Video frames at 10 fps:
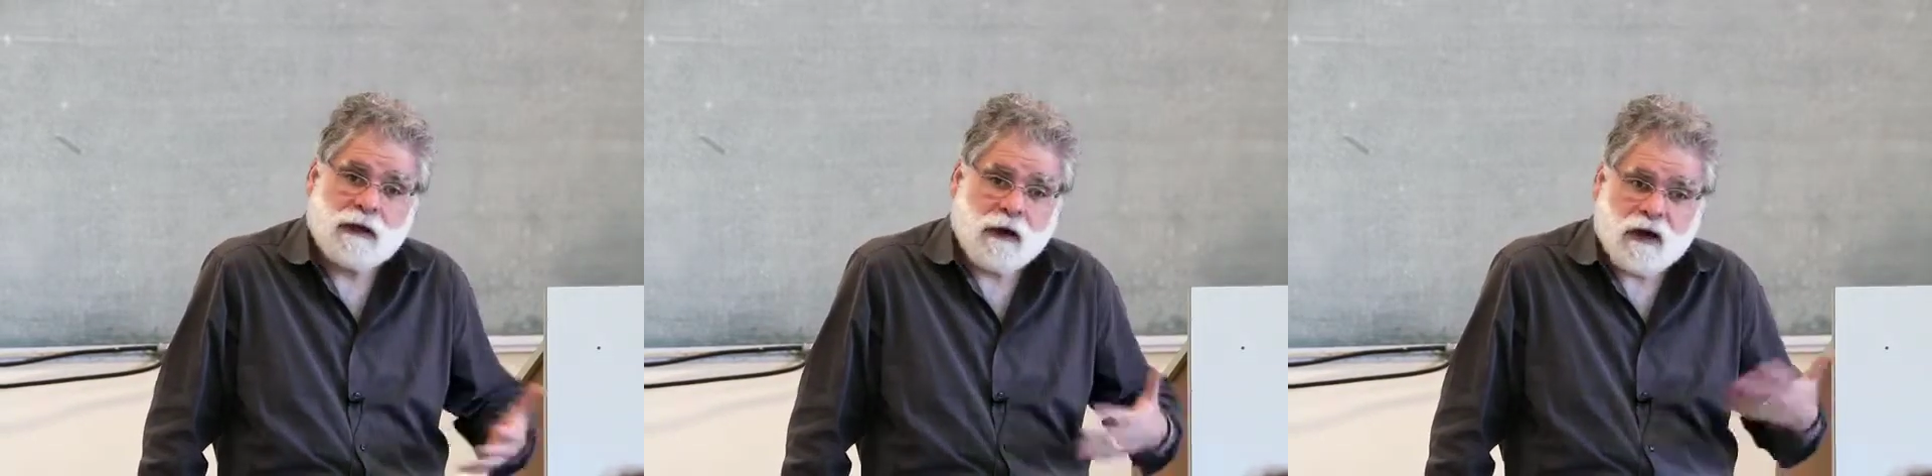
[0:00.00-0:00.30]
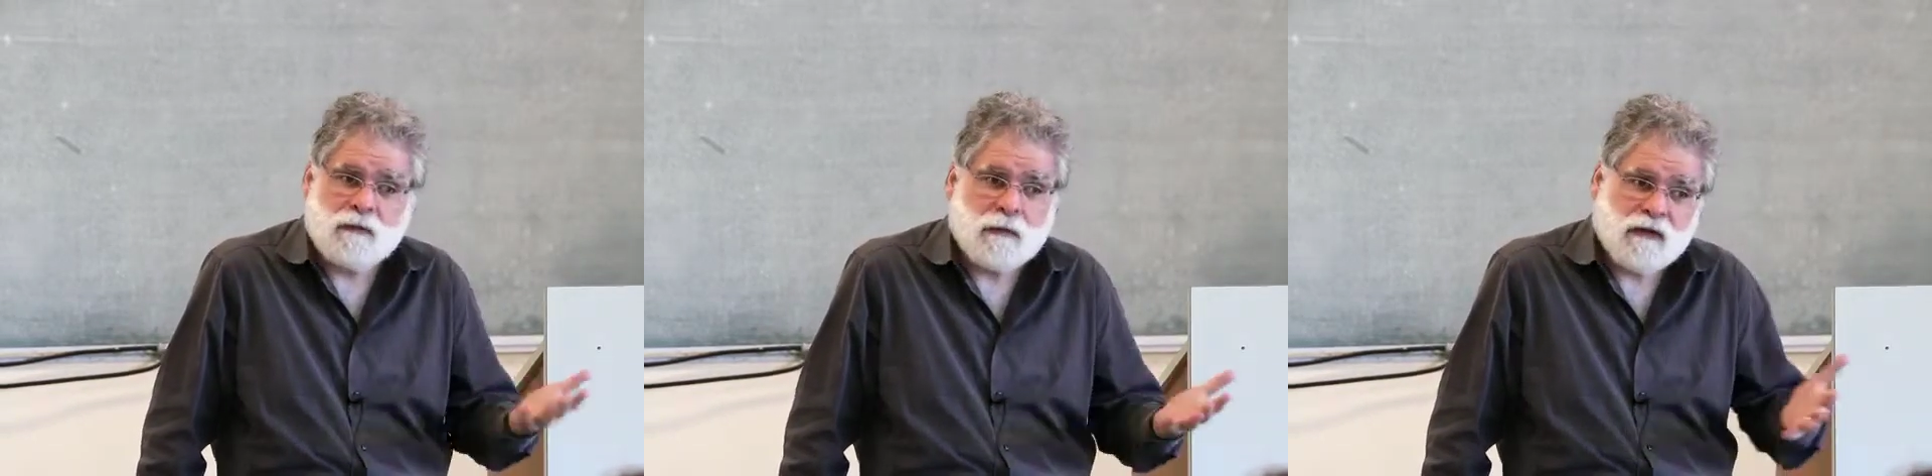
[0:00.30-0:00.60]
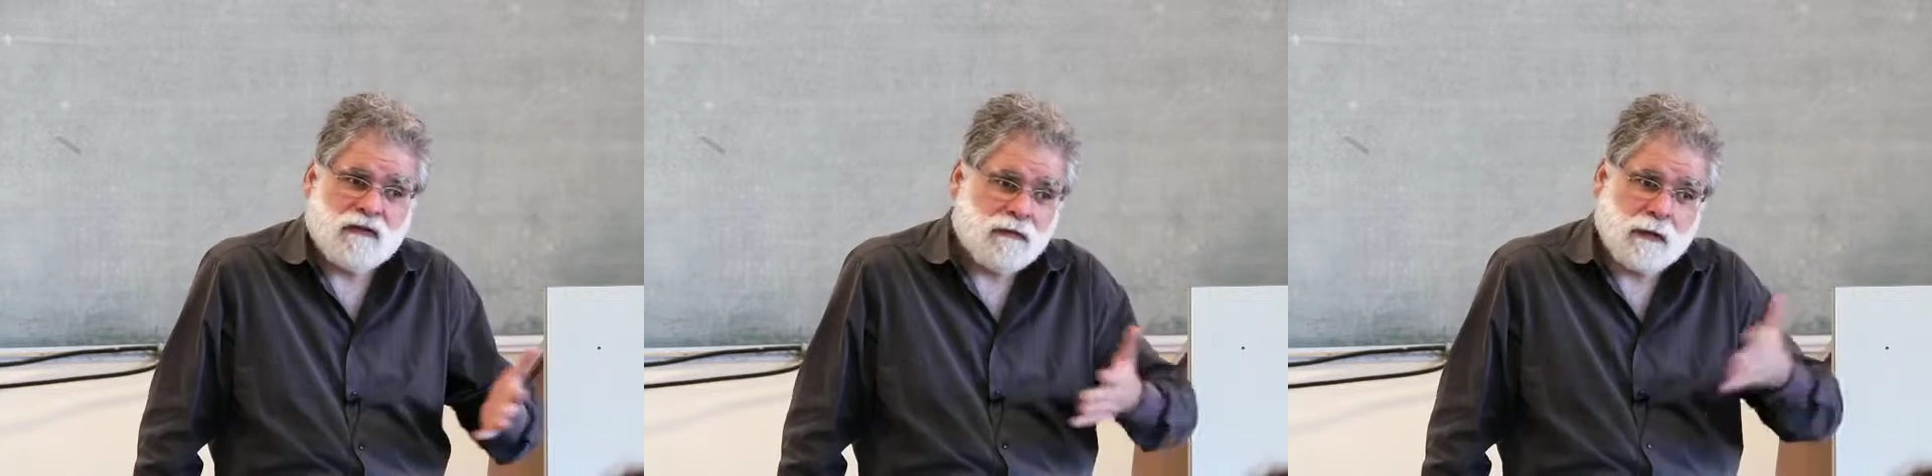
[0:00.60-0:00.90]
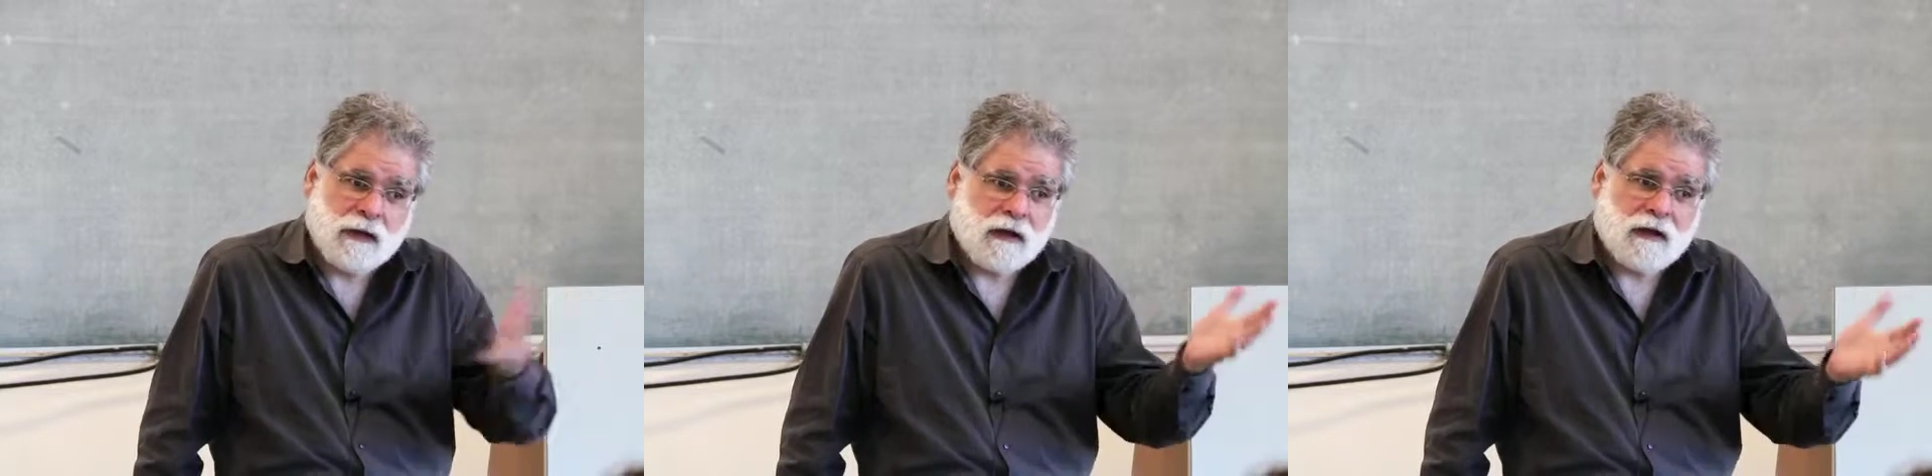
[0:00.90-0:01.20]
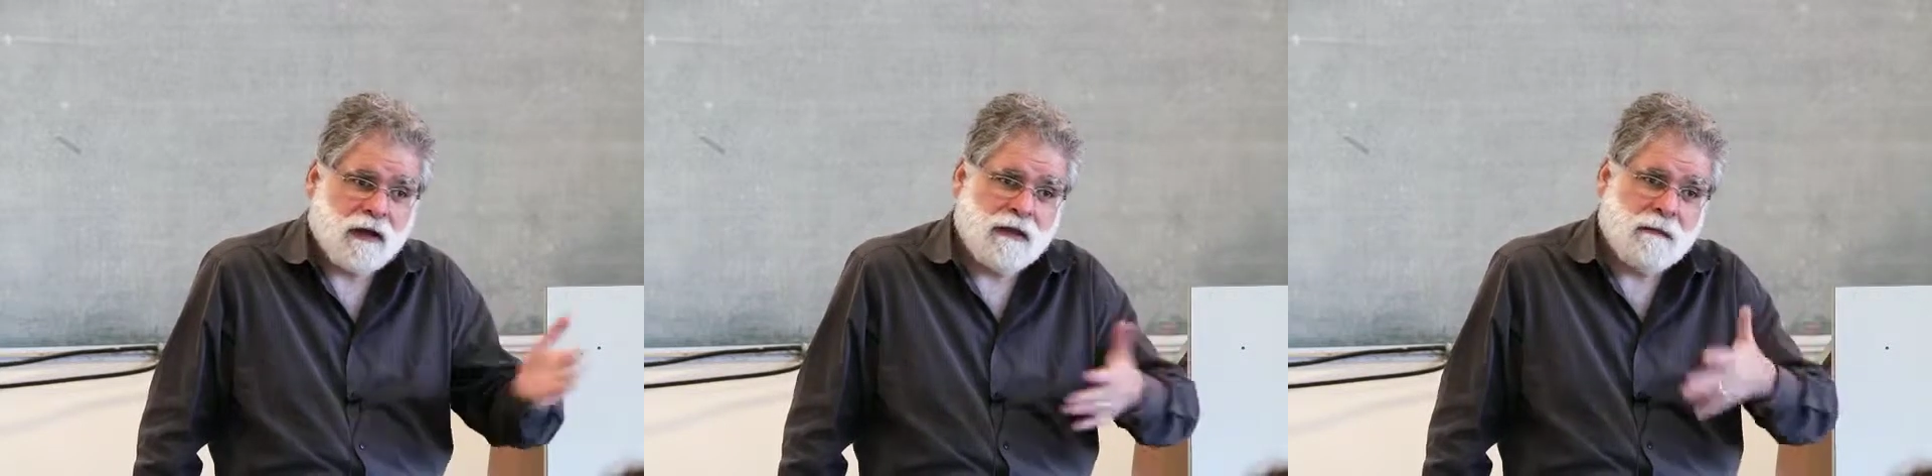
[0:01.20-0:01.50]
I mean, our experience of doing
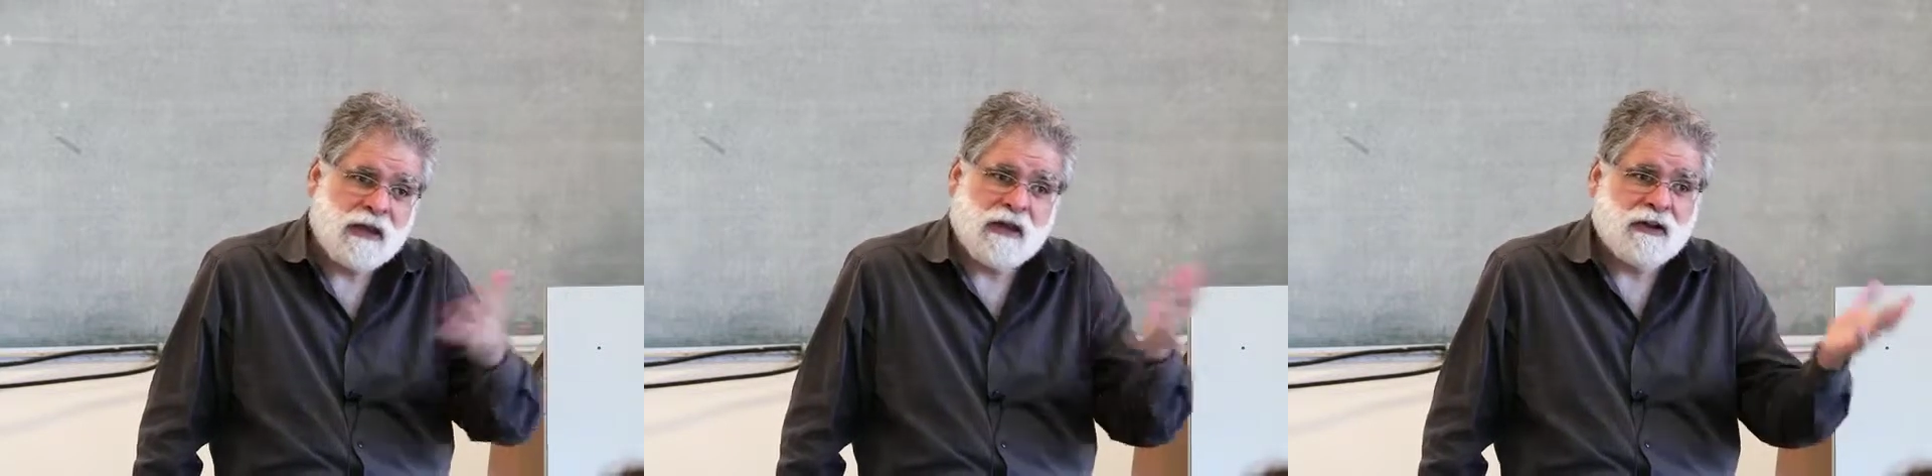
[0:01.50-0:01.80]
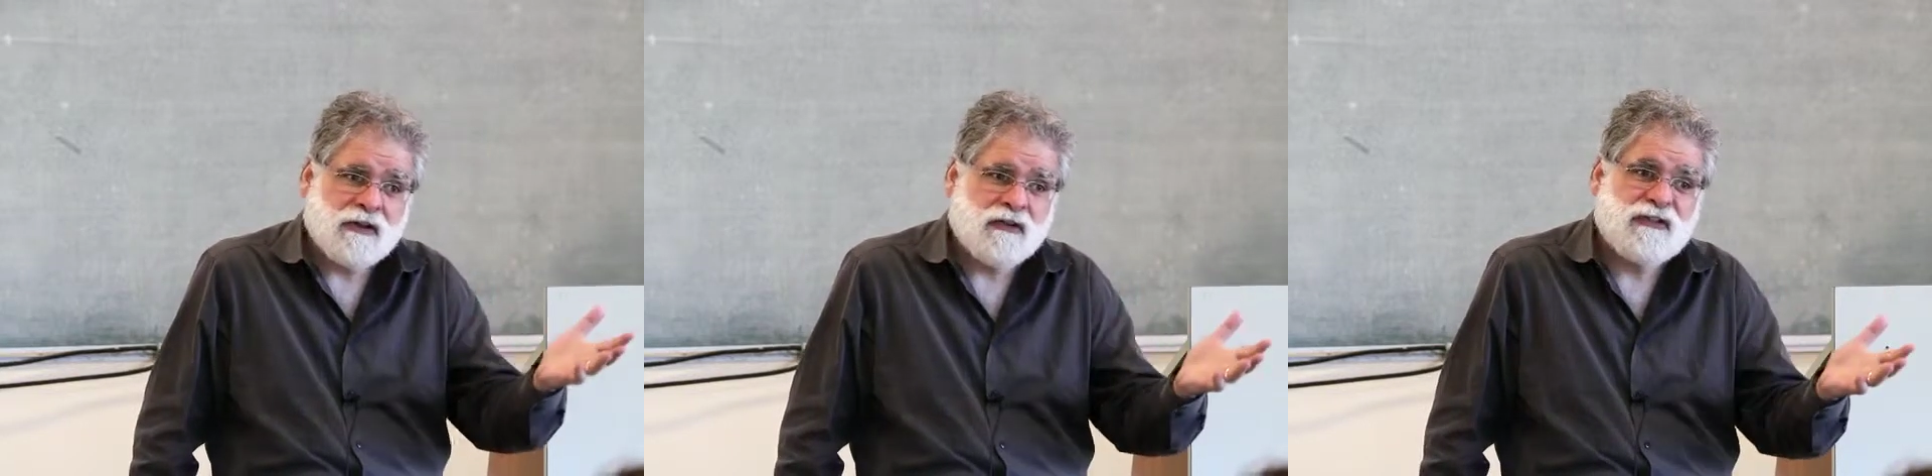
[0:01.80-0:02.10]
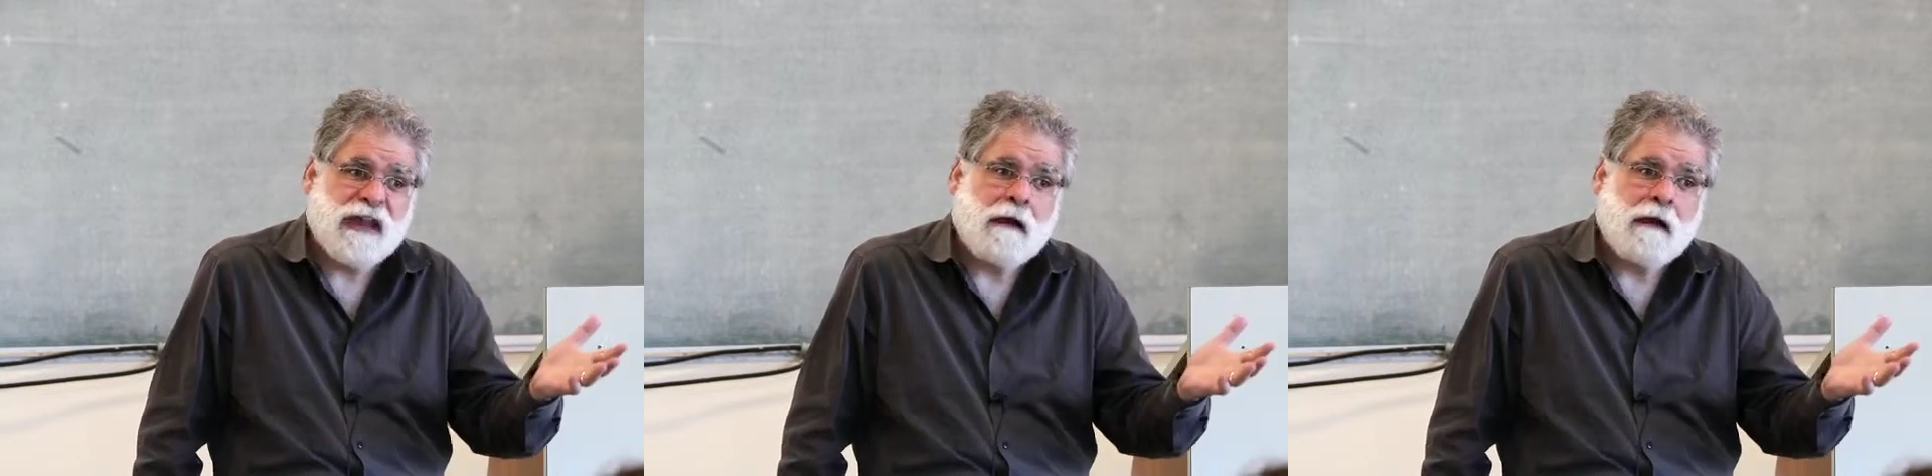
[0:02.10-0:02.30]
the McGill Illness